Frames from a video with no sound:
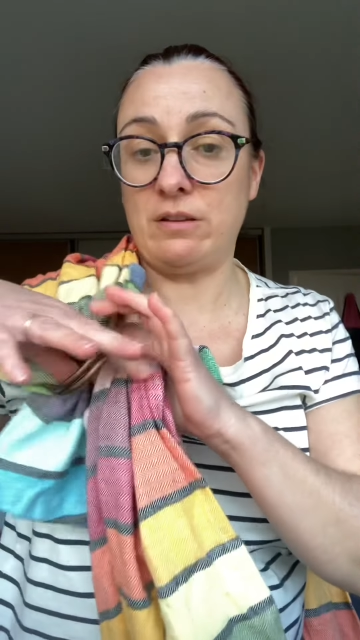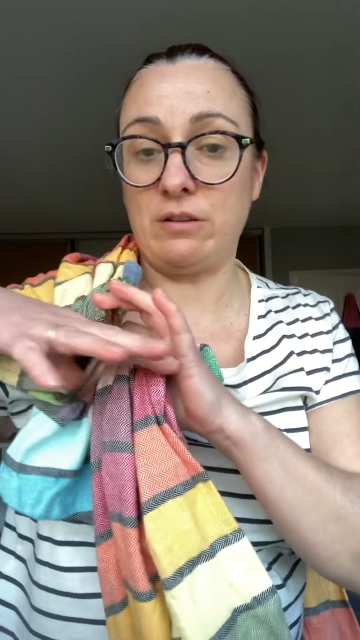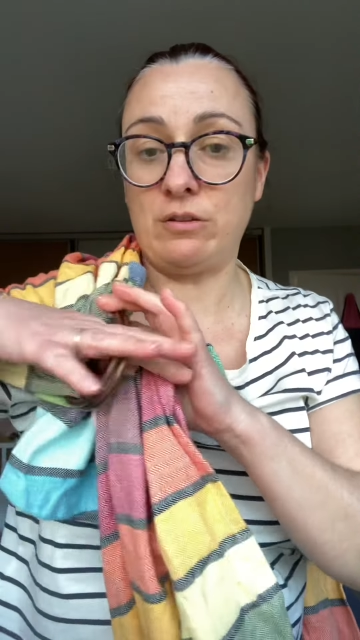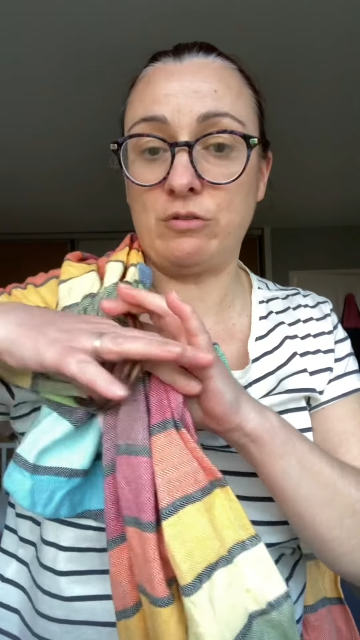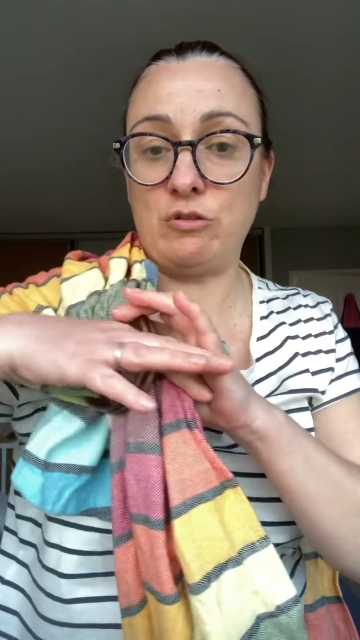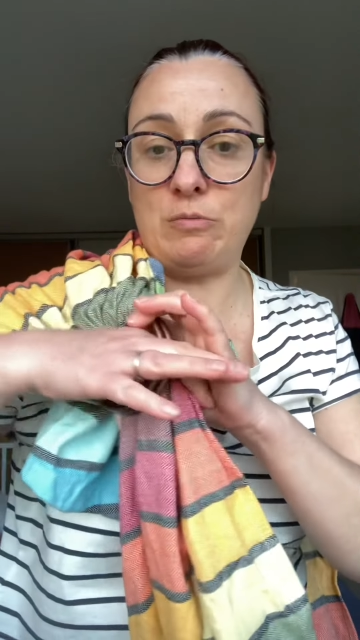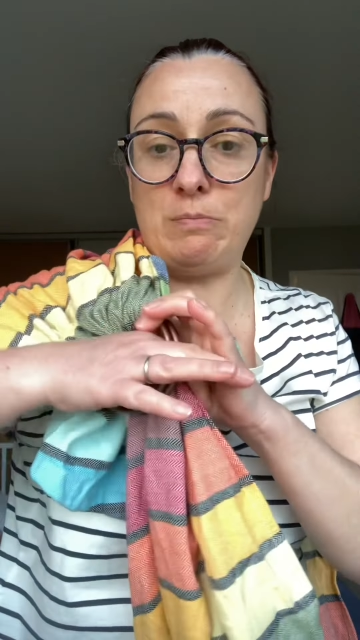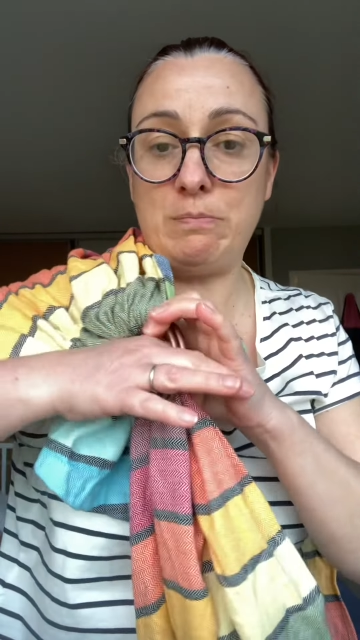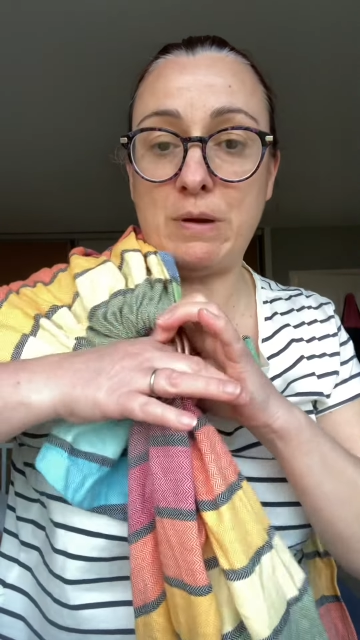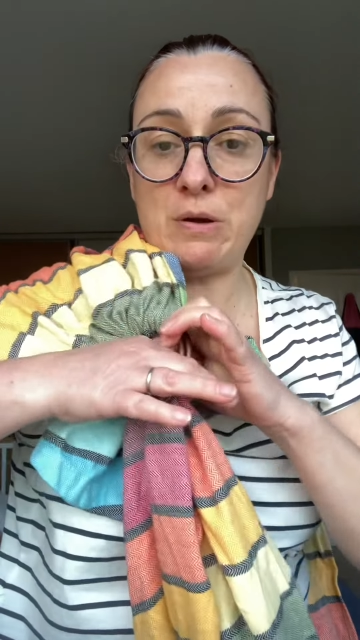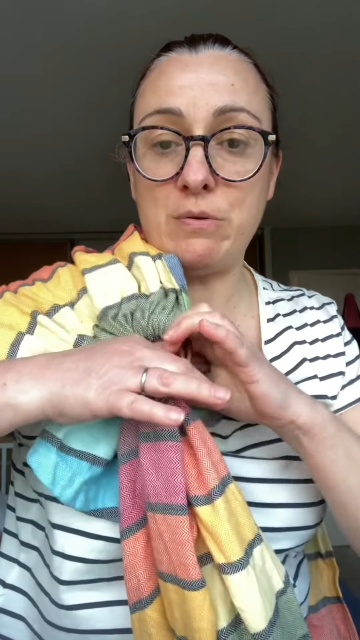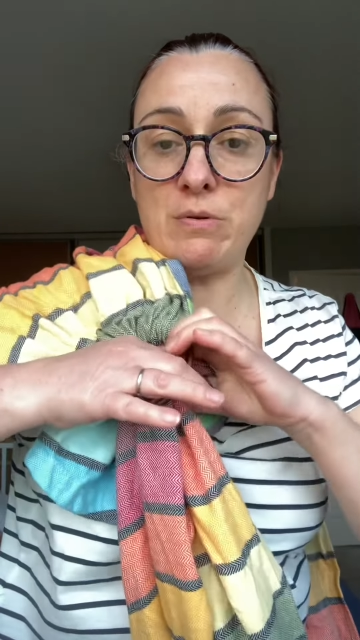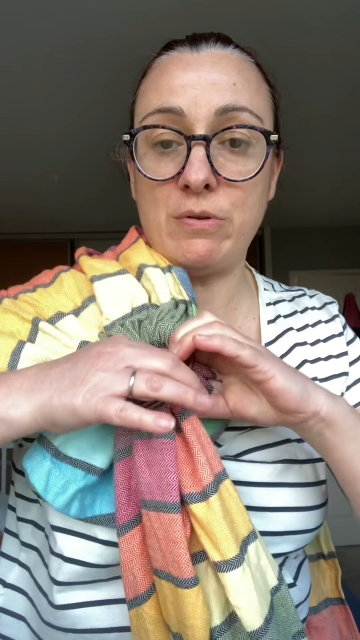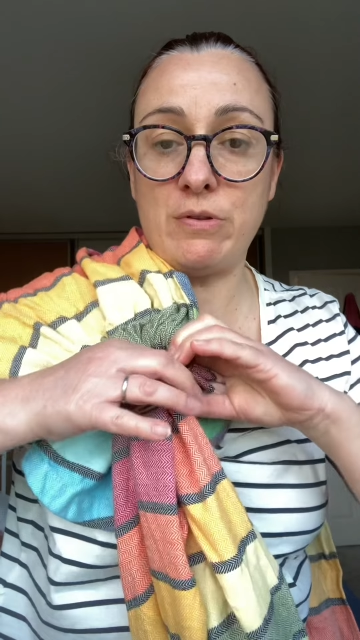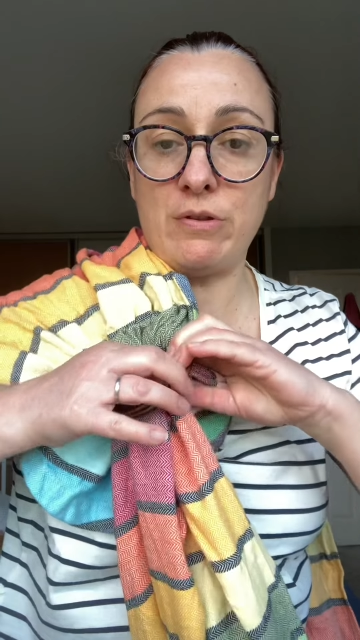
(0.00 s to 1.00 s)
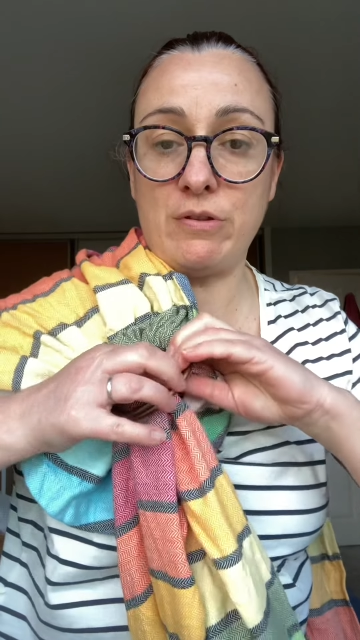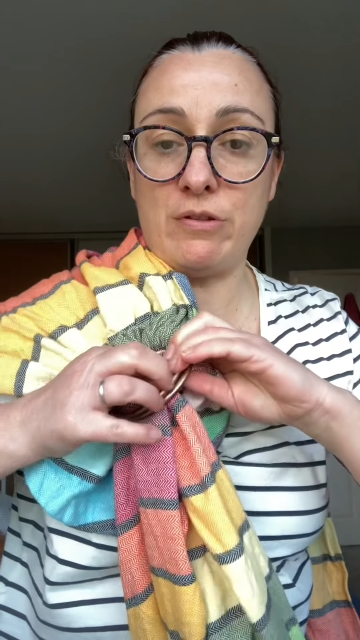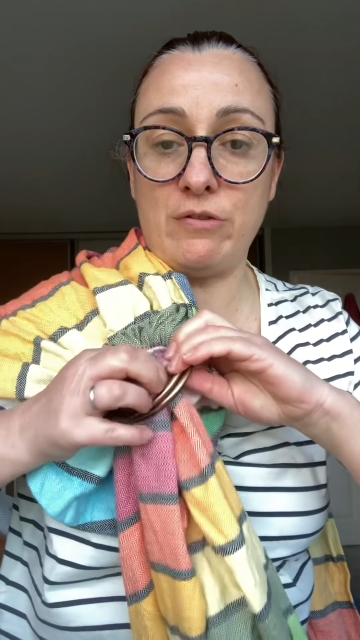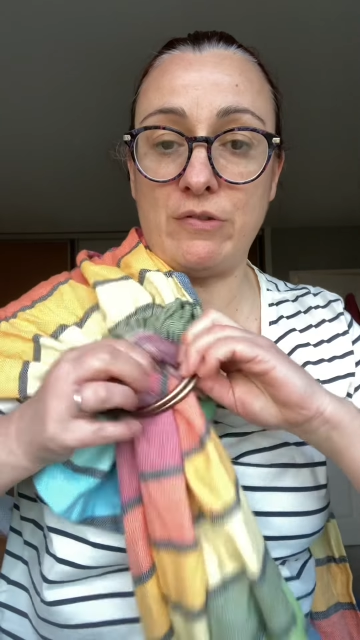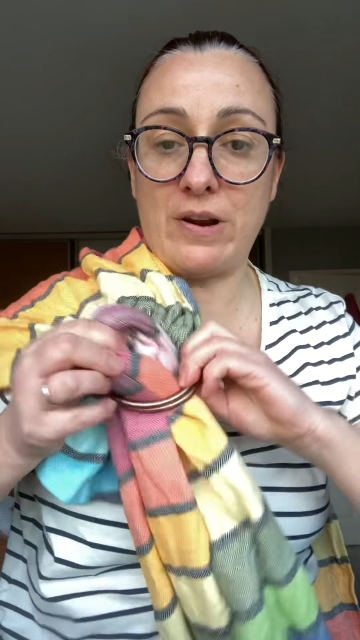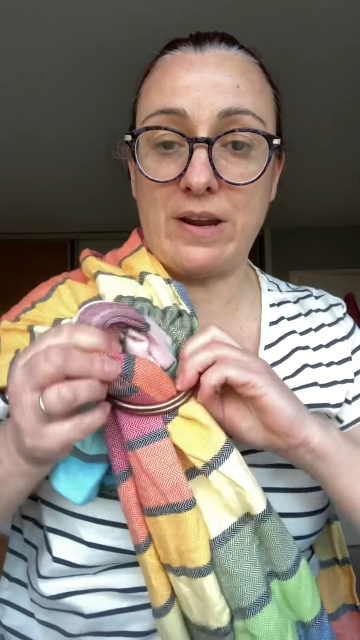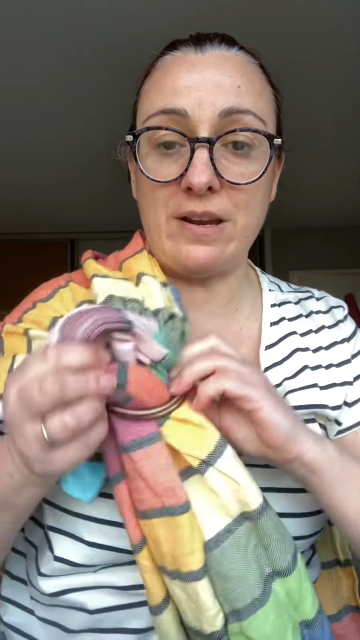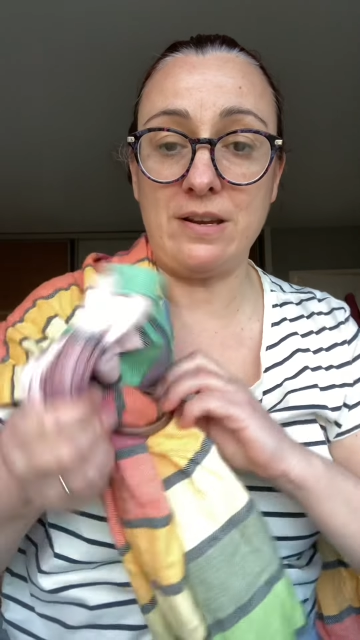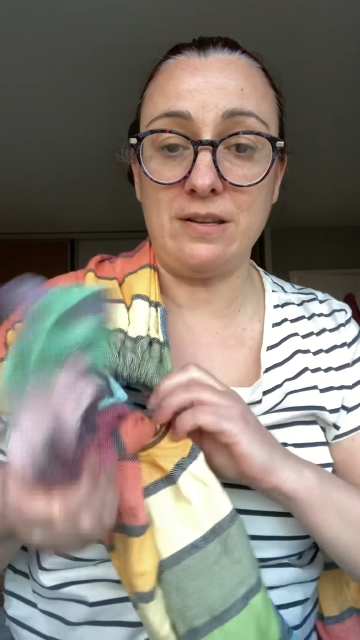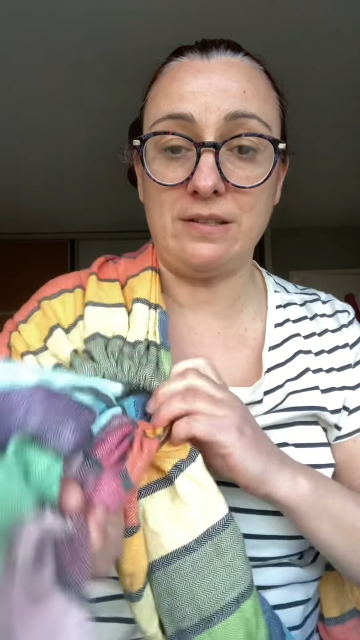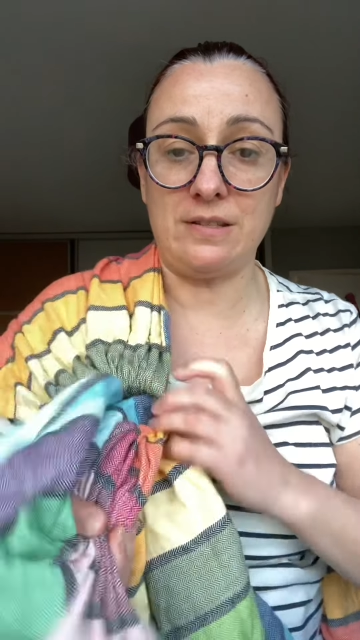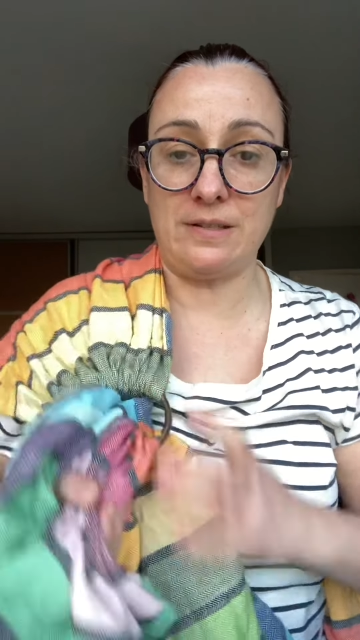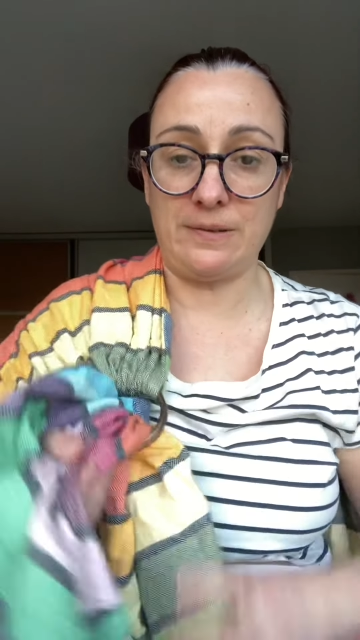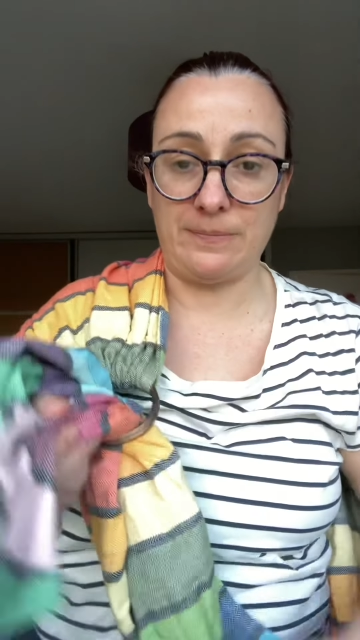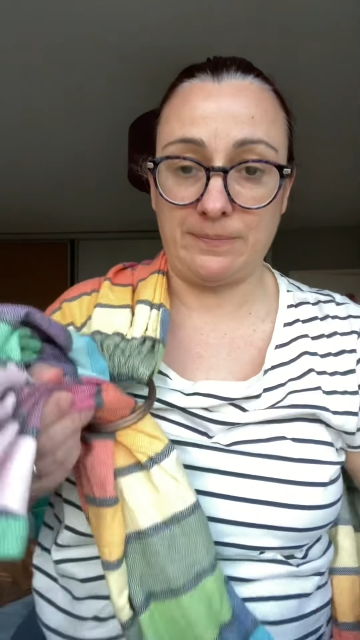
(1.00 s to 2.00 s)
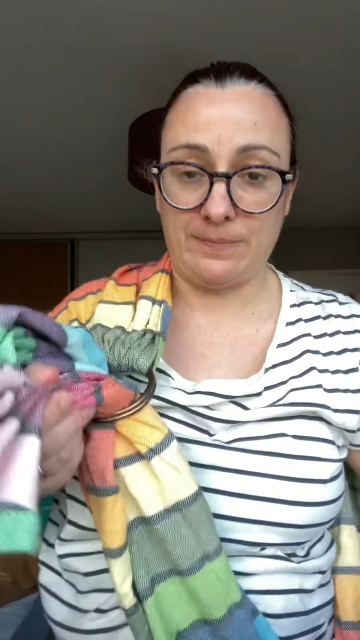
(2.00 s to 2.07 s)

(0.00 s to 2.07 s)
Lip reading: through both the rings